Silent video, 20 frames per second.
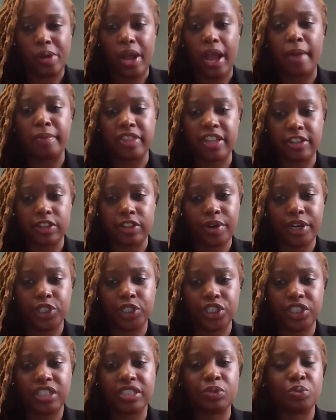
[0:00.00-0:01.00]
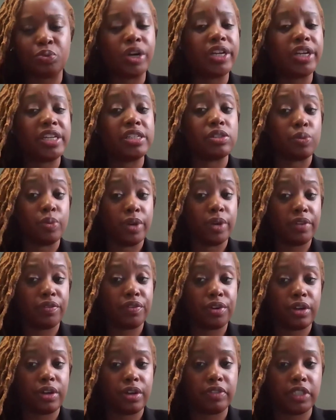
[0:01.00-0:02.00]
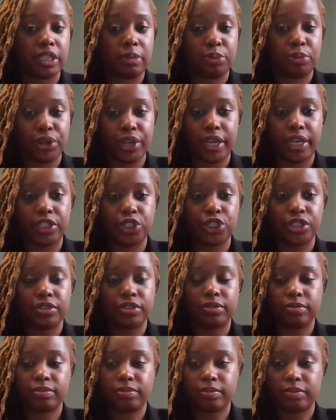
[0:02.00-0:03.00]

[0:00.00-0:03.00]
I think the question is, what is a waiver of subrogation?